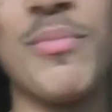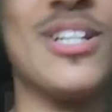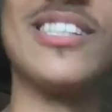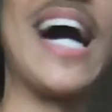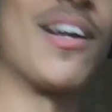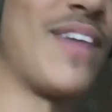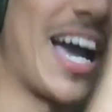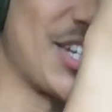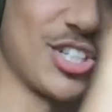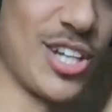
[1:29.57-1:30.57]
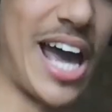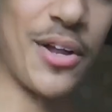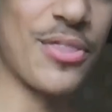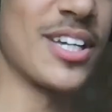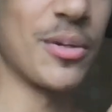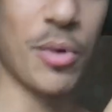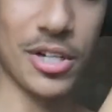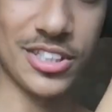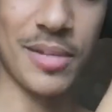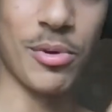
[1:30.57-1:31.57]
is out of action. I don't think it
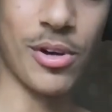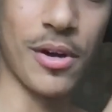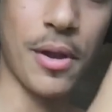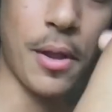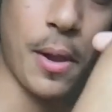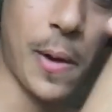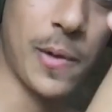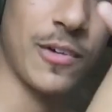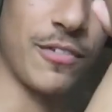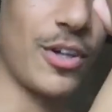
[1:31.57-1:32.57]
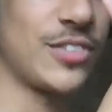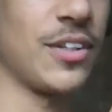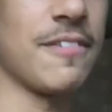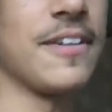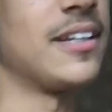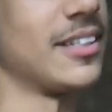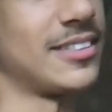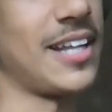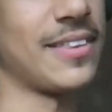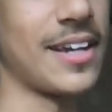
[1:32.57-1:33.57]
works anymore. First of all, the feeling's
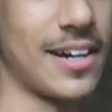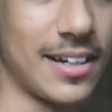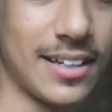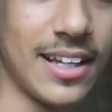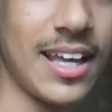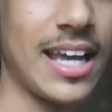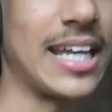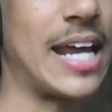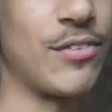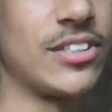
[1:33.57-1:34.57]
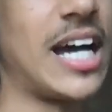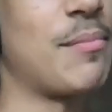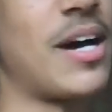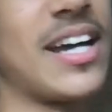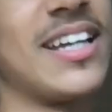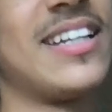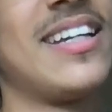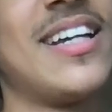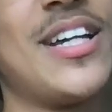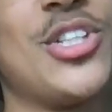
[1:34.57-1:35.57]
not there, and every time I
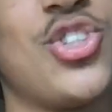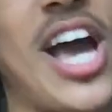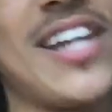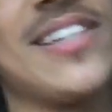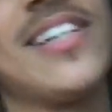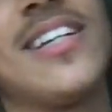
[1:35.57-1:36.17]
try to